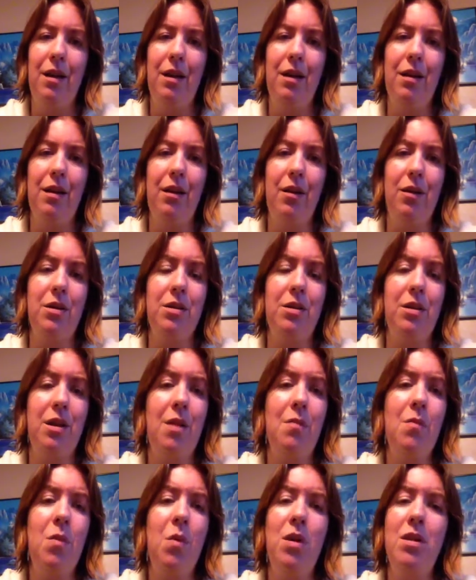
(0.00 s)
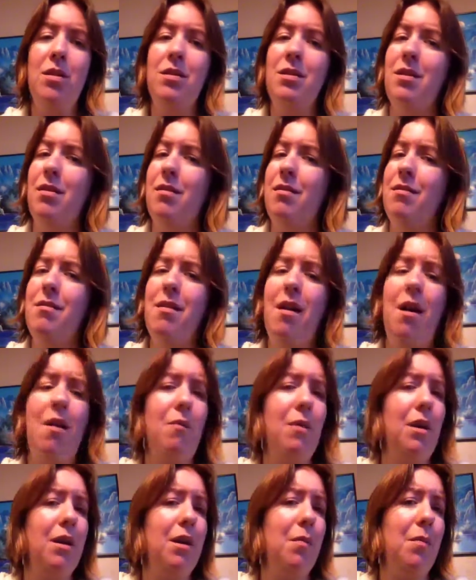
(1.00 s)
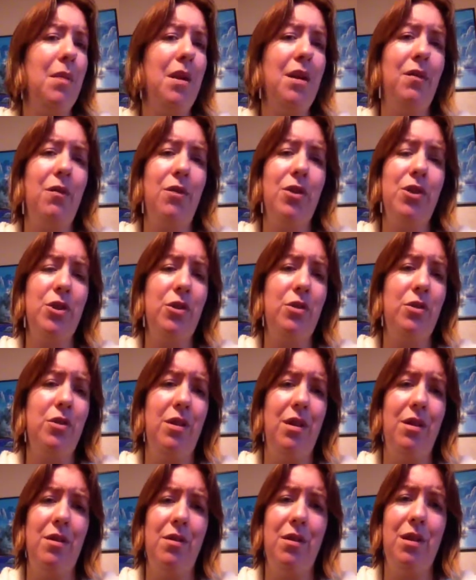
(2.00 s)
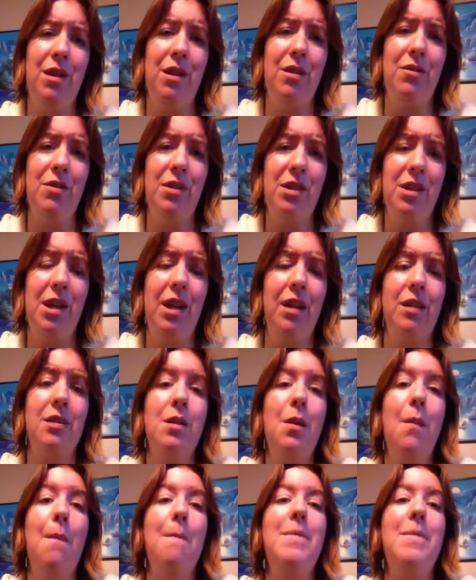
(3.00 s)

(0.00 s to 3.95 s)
There are some oils that are not recommended for children under the age of 6